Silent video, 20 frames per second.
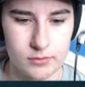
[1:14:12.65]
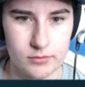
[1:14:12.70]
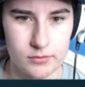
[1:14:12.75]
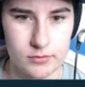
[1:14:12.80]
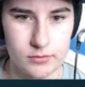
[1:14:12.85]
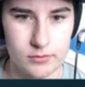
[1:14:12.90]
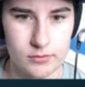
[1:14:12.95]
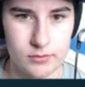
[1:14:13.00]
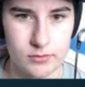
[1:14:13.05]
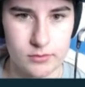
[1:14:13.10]

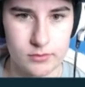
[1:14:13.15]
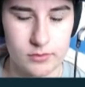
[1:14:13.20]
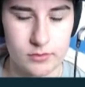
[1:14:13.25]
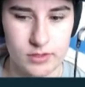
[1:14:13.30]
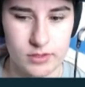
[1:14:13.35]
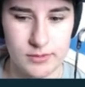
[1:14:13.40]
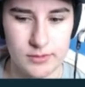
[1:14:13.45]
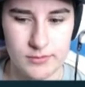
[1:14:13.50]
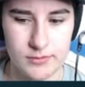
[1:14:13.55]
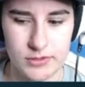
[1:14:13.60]
Come on, you're so
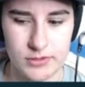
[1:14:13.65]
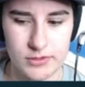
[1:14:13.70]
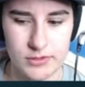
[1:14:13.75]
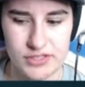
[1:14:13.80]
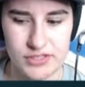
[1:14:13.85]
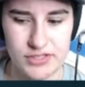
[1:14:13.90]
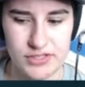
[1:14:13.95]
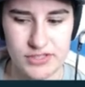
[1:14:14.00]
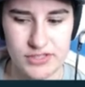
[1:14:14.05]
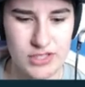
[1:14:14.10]

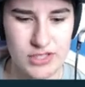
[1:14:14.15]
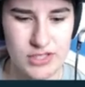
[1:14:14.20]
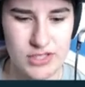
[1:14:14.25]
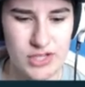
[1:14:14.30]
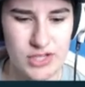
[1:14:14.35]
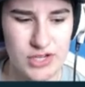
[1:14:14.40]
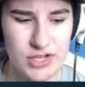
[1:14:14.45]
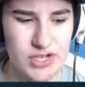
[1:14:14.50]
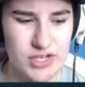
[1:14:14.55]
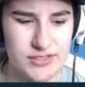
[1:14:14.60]
close.
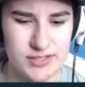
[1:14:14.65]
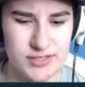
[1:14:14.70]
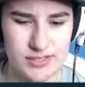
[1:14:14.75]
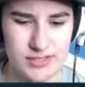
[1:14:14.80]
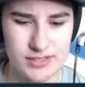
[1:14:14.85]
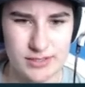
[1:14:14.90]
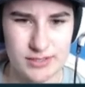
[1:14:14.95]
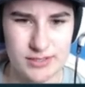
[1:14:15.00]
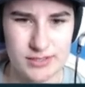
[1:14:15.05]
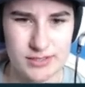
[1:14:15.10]

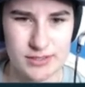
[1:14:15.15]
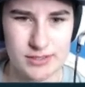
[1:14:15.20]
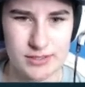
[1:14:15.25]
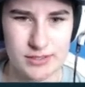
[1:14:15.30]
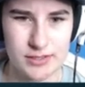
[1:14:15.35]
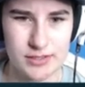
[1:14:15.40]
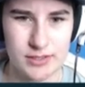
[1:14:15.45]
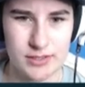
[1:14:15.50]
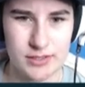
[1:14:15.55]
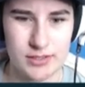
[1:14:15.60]

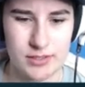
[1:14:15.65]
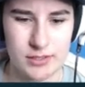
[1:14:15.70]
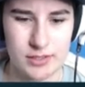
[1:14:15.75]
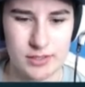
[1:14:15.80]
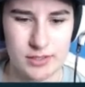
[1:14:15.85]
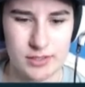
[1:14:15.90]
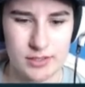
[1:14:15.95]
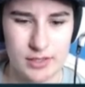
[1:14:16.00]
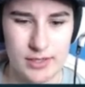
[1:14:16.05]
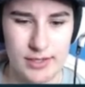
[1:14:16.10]
I know you're
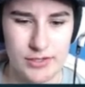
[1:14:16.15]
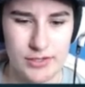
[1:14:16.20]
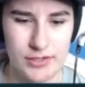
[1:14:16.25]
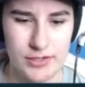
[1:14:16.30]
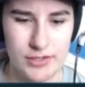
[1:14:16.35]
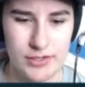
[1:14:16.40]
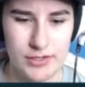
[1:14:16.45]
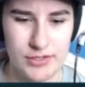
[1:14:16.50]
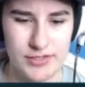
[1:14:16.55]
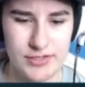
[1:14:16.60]
sad, but look how
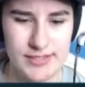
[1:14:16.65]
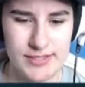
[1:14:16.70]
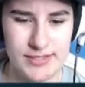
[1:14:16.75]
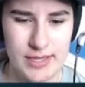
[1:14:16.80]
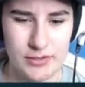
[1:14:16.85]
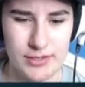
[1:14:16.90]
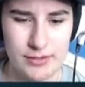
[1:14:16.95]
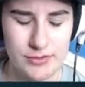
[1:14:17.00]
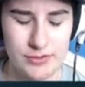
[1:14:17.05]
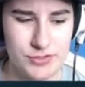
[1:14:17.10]
close you
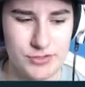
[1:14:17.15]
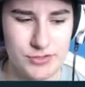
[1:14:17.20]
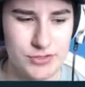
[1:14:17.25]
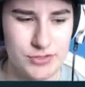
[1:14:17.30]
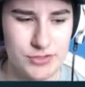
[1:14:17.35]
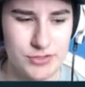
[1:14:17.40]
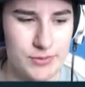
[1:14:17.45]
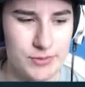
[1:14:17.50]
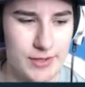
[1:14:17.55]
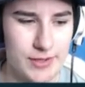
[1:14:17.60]
are. Do
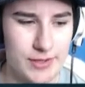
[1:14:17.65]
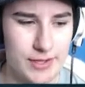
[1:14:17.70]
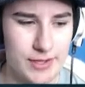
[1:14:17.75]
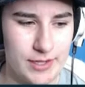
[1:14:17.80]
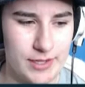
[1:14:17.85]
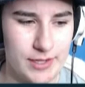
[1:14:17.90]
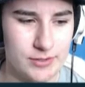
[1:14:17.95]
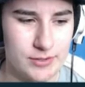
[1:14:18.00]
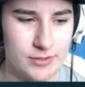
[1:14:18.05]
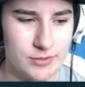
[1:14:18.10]
not wake up your
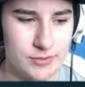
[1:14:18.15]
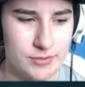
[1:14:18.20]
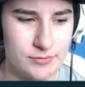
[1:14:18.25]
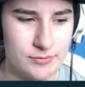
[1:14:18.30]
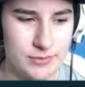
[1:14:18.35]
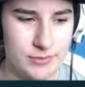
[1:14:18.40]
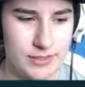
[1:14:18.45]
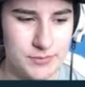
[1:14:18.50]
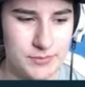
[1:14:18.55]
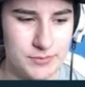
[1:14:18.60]
brother,
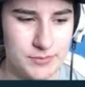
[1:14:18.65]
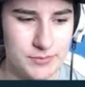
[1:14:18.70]
please.